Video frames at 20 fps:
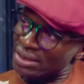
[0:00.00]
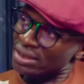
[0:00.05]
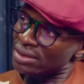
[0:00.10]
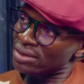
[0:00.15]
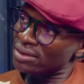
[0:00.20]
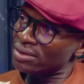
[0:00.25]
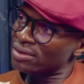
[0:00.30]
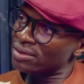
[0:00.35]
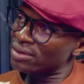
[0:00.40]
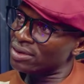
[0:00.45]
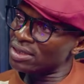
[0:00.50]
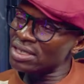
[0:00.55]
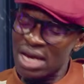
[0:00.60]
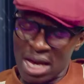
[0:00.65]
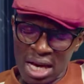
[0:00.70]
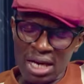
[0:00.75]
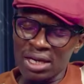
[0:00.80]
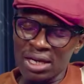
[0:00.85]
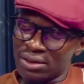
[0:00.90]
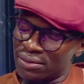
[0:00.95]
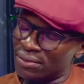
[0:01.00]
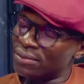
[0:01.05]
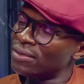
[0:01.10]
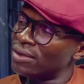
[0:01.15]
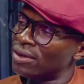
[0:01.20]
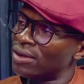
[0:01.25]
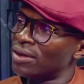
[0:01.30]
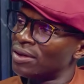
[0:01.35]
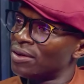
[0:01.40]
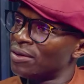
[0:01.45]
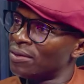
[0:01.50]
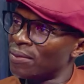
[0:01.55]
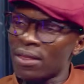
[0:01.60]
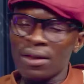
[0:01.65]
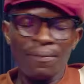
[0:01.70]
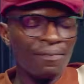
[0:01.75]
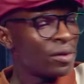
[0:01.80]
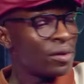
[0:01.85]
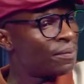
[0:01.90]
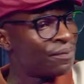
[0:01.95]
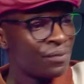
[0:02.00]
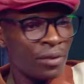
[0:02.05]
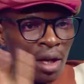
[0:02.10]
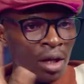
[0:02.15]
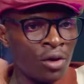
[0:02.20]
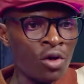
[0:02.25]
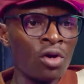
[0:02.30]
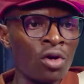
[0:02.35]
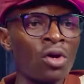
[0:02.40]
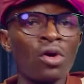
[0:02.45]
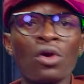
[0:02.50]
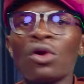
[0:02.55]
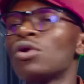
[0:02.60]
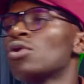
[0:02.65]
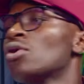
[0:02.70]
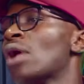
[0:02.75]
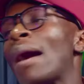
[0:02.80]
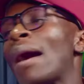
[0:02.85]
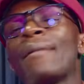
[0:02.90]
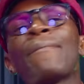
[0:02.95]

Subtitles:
Yes. Definitely. It had nothing to do with you as a human being.